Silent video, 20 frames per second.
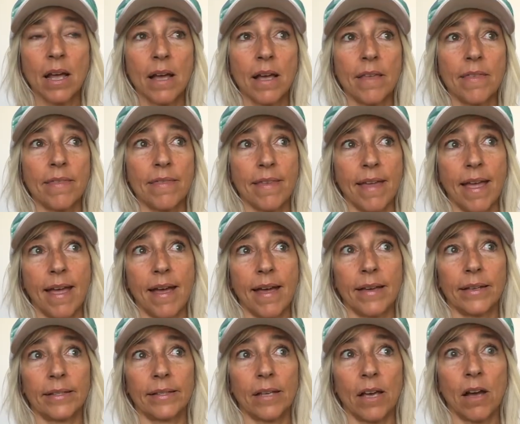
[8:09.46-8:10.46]

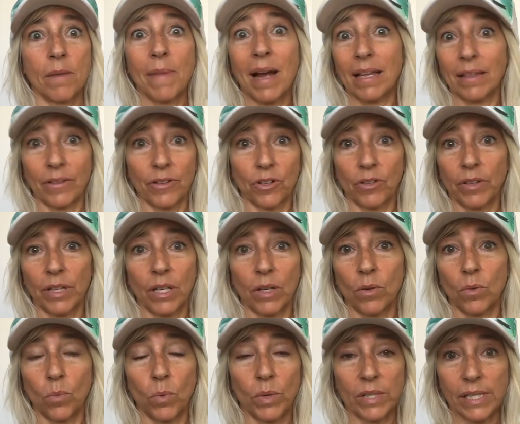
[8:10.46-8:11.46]
that I literally
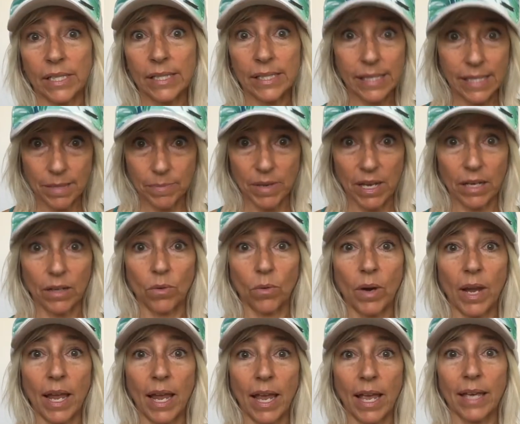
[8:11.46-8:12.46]
wasn't sleeping.
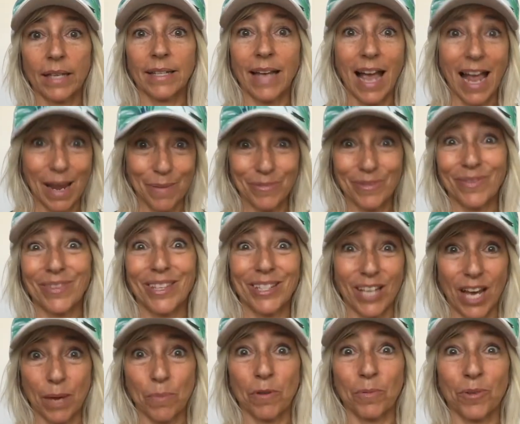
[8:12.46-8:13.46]
And I'm the
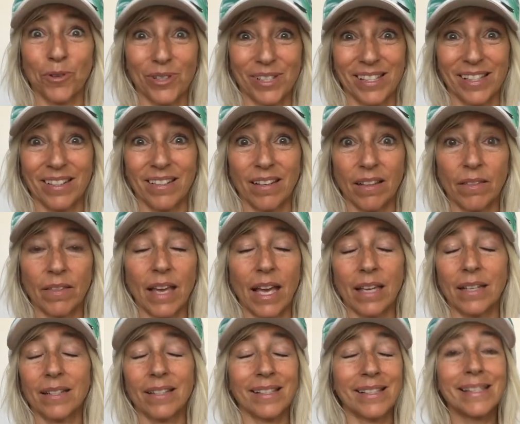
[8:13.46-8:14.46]
type of person
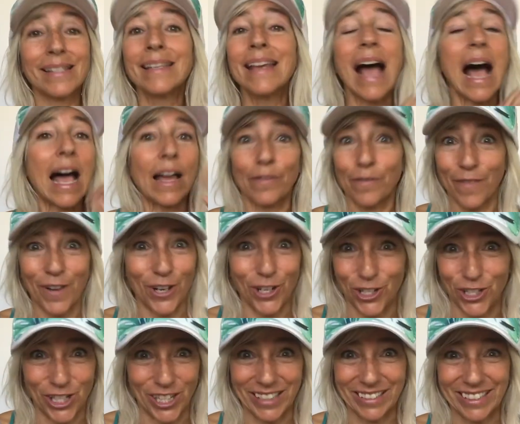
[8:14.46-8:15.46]
that does not
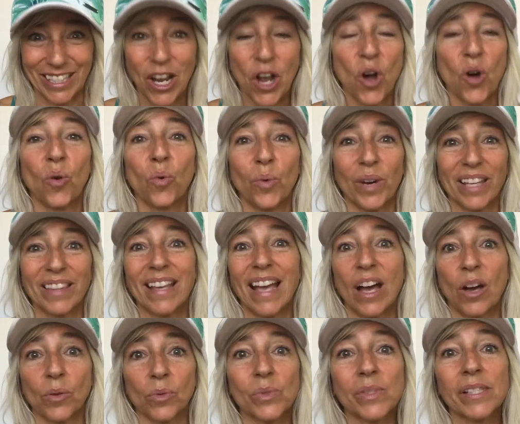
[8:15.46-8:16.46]
function
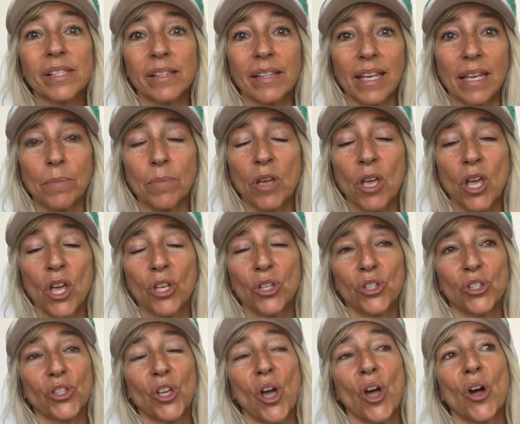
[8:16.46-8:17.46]
without sleep.
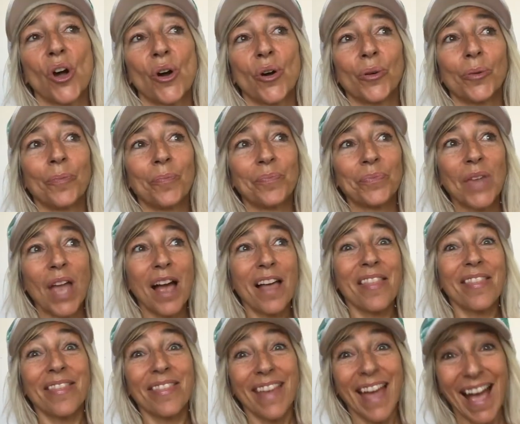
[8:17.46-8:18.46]
So
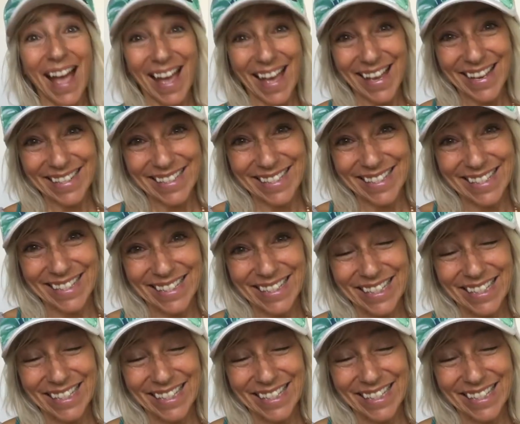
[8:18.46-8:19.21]
that,